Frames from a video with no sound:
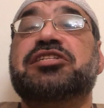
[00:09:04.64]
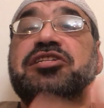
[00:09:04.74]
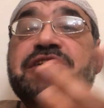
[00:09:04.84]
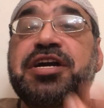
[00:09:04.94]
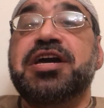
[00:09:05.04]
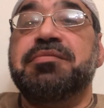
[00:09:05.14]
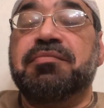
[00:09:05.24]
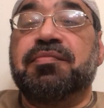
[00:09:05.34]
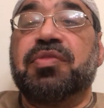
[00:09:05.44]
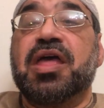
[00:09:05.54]
the
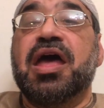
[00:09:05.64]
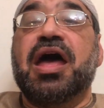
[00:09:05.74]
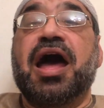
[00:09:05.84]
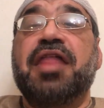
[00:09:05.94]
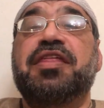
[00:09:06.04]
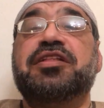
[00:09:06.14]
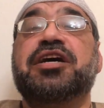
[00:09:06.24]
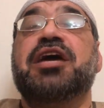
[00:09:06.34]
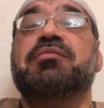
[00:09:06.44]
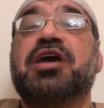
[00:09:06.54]
dream, and the
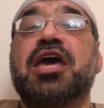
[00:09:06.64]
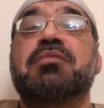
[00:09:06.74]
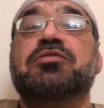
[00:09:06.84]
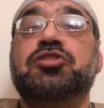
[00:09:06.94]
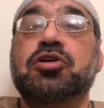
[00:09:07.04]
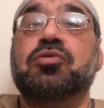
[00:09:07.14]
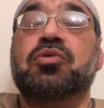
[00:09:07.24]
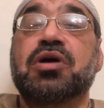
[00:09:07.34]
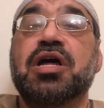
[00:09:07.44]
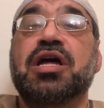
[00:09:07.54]
dream came
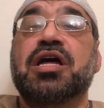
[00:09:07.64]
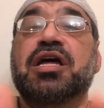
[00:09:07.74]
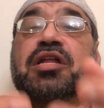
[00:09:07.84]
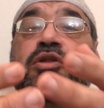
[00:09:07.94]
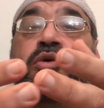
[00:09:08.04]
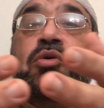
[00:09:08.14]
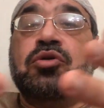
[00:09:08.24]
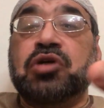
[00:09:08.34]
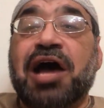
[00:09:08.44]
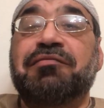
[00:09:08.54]
true to
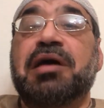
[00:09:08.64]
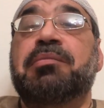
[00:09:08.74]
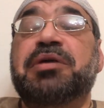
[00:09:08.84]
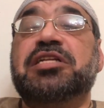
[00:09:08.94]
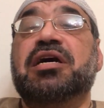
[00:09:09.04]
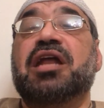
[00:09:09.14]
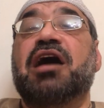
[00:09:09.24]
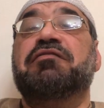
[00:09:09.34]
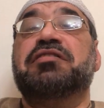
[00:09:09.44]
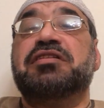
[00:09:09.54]
have a better
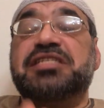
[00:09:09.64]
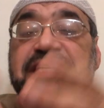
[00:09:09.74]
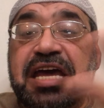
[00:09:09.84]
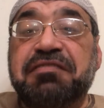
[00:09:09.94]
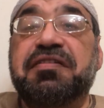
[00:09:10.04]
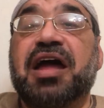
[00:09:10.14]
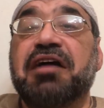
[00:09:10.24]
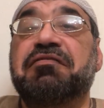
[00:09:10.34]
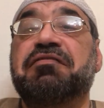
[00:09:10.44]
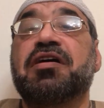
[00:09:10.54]
life, safe
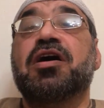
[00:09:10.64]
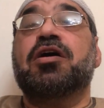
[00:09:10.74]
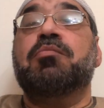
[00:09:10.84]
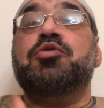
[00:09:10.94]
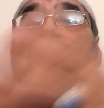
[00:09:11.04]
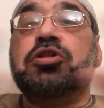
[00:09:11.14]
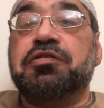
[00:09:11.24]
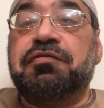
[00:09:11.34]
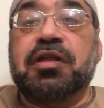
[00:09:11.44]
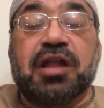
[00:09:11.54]
life,
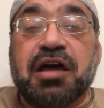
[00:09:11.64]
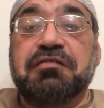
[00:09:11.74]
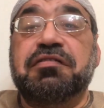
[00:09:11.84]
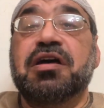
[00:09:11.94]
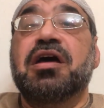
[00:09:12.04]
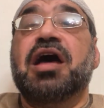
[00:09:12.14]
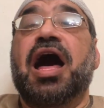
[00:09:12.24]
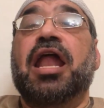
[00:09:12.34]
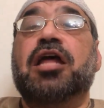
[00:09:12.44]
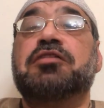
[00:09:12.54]
beautiful life,
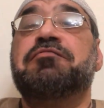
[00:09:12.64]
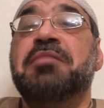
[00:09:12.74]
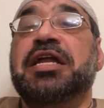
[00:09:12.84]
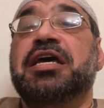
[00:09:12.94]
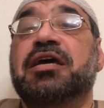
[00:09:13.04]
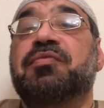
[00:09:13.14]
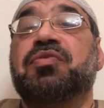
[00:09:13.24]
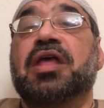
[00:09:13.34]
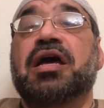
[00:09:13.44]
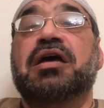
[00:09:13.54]
a lot of money,
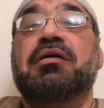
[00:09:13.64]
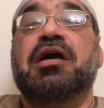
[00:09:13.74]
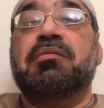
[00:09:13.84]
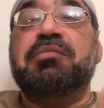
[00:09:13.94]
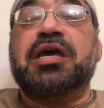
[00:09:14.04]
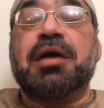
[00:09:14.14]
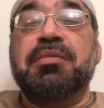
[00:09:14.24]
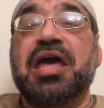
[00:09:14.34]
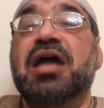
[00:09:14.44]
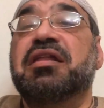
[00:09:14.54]

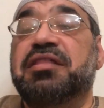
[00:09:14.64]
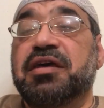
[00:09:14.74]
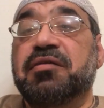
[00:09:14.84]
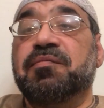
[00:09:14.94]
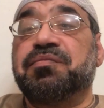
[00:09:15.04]
becoming healthy,